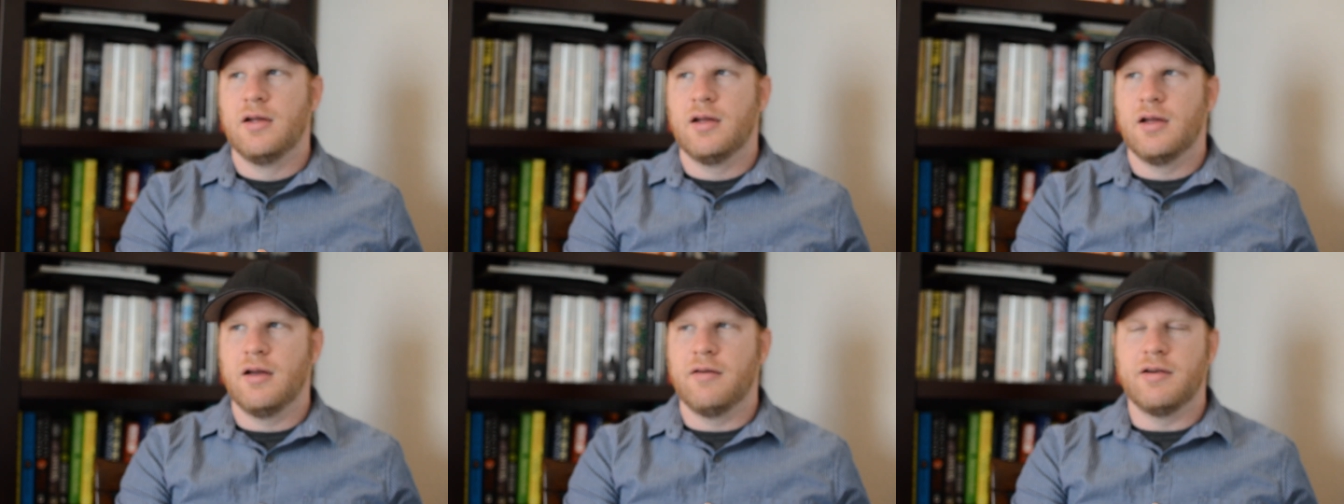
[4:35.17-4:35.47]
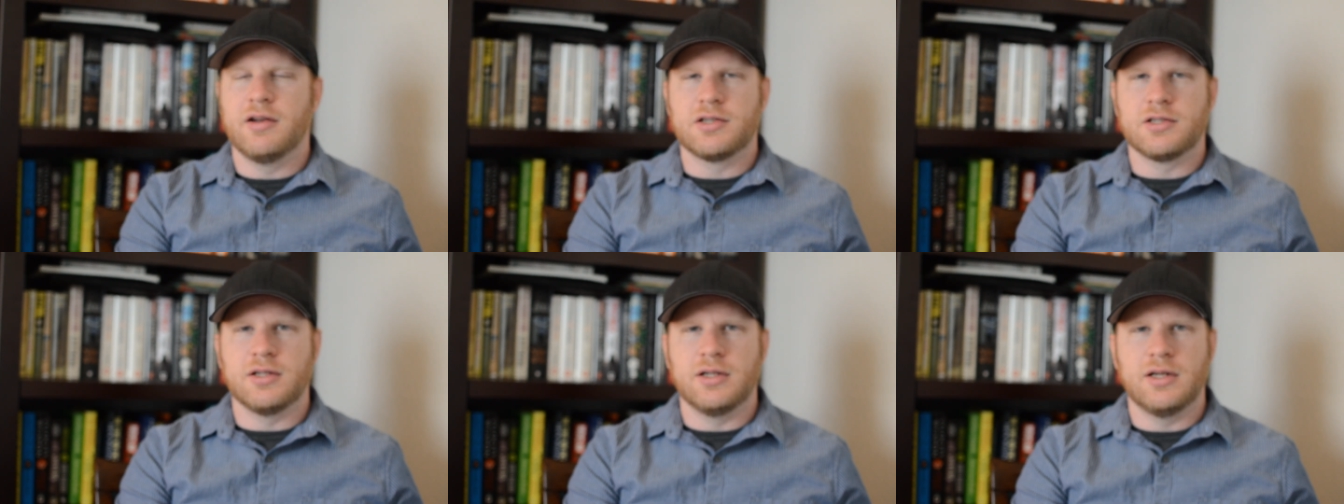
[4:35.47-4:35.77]

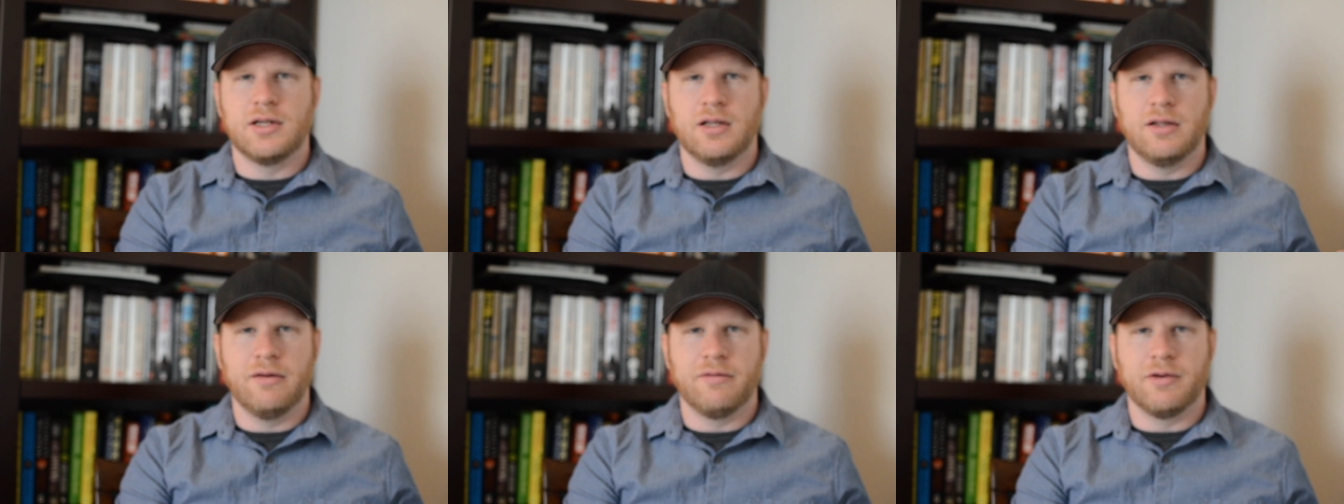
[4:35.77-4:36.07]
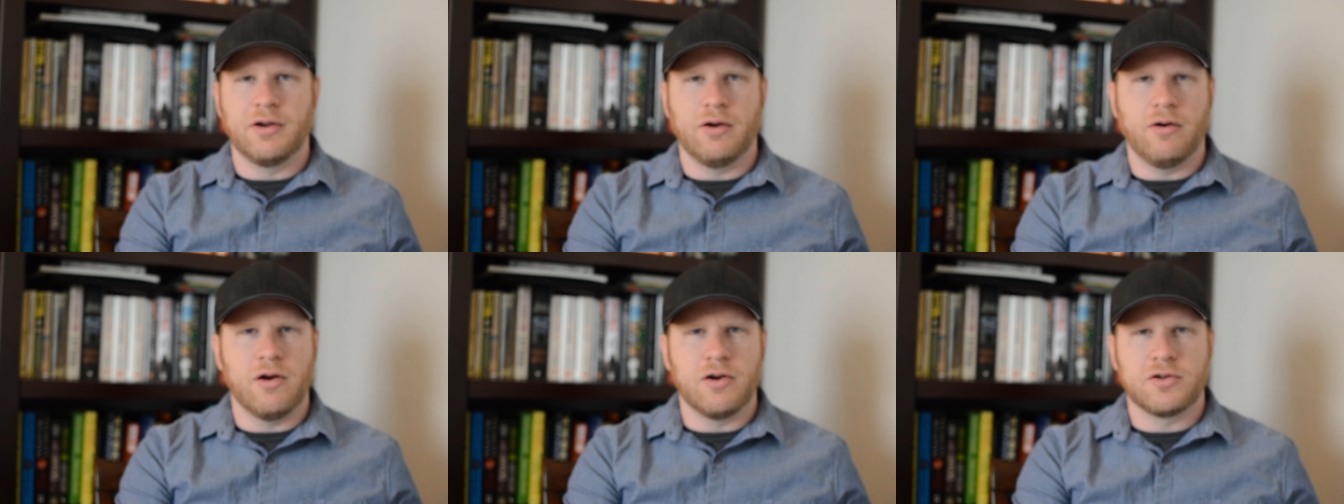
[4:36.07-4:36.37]
eventually
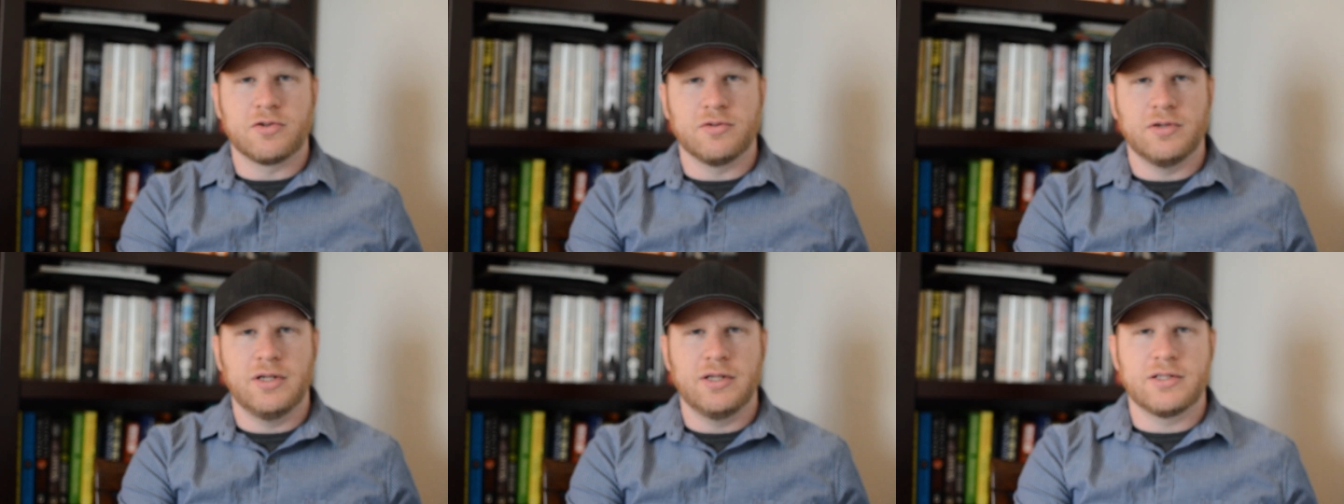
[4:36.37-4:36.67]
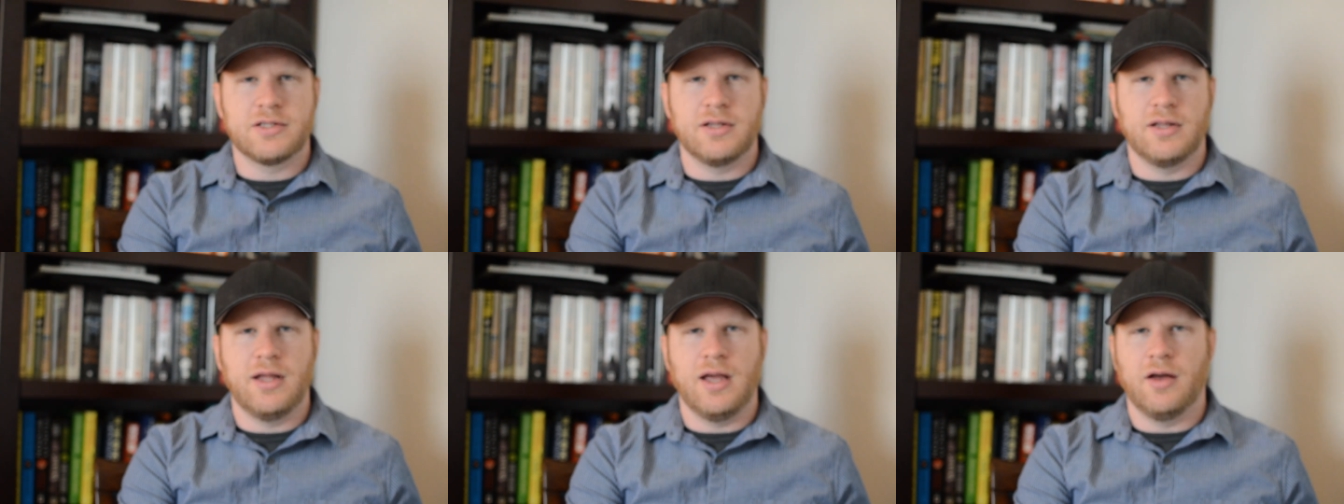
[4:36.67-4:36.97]
delivering groceries
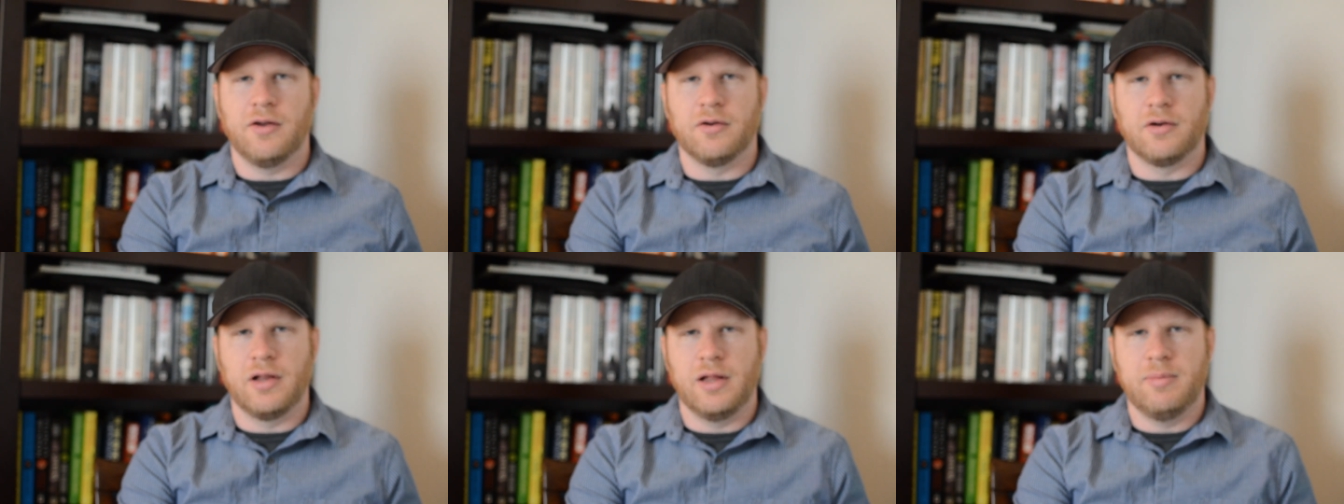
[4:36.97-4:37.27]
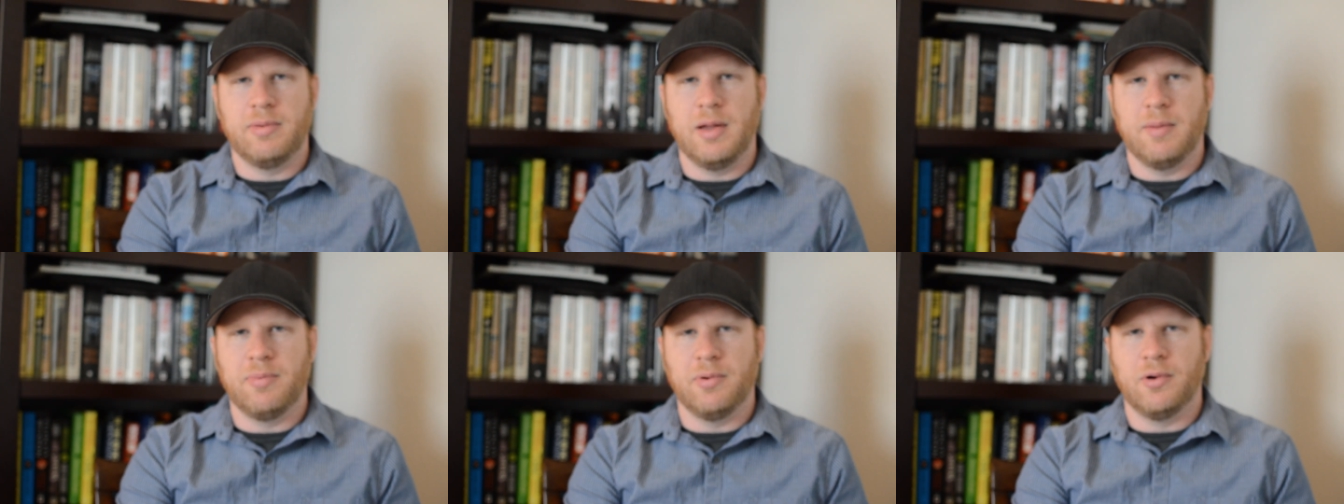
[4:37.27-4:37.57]
to the elderly
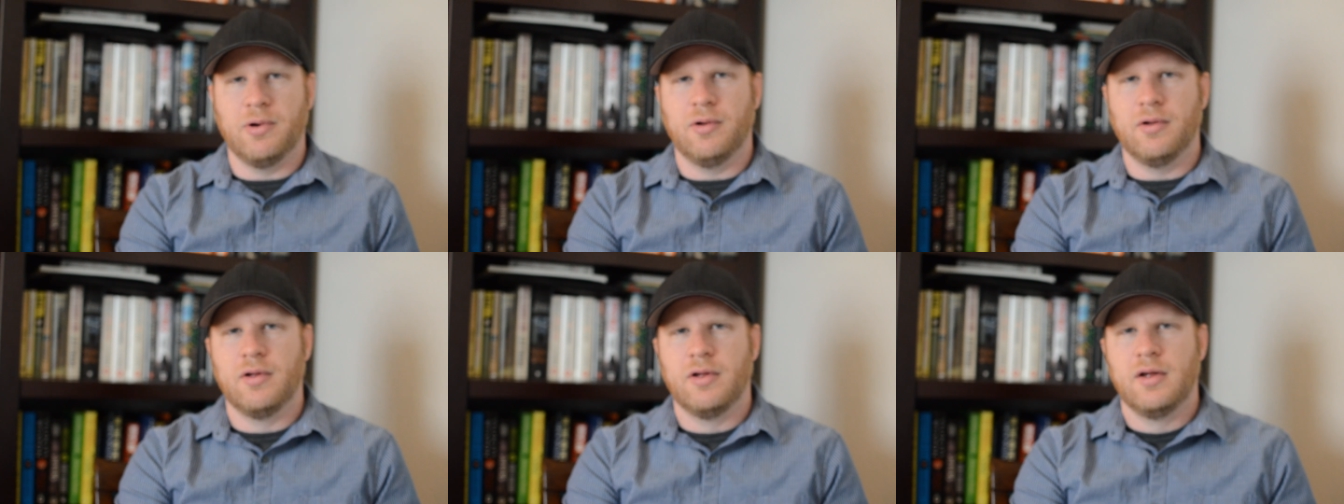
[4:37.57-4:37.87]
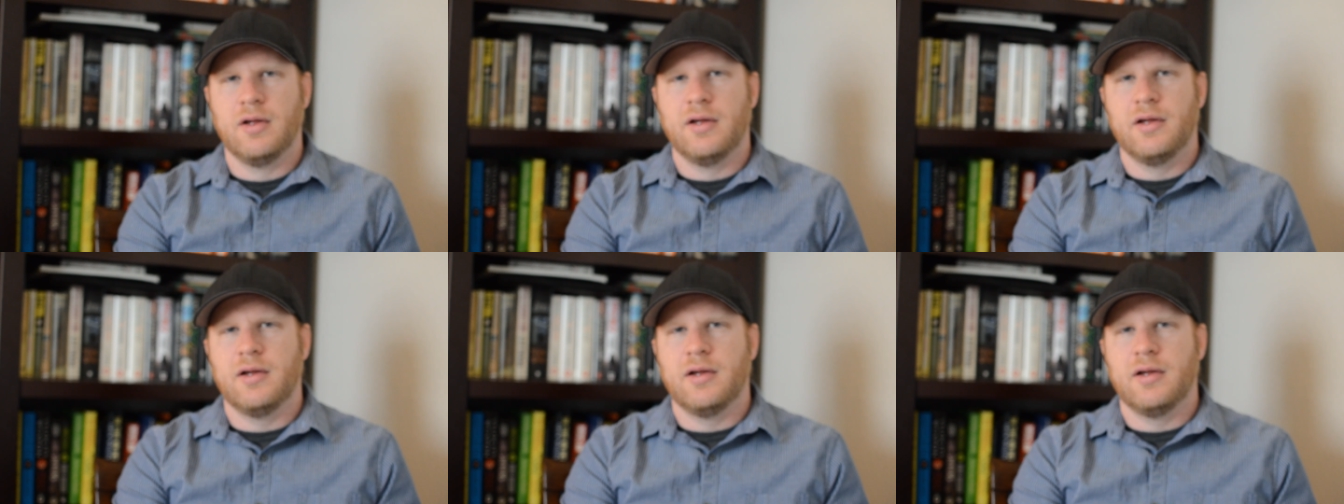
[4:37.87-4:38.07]
people